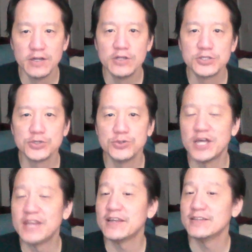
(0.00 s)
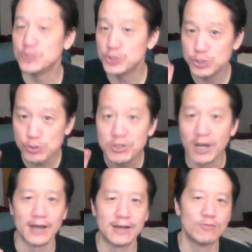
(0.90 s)
so that they do
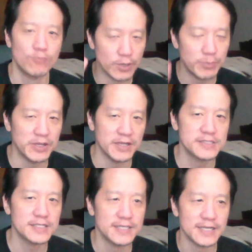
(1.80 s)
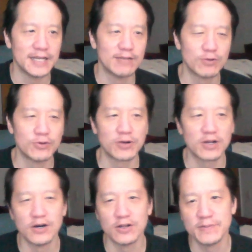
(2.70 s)
not repeat in any row or
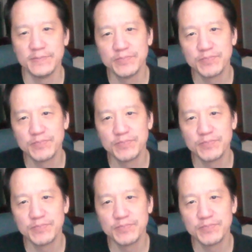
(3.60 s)
column.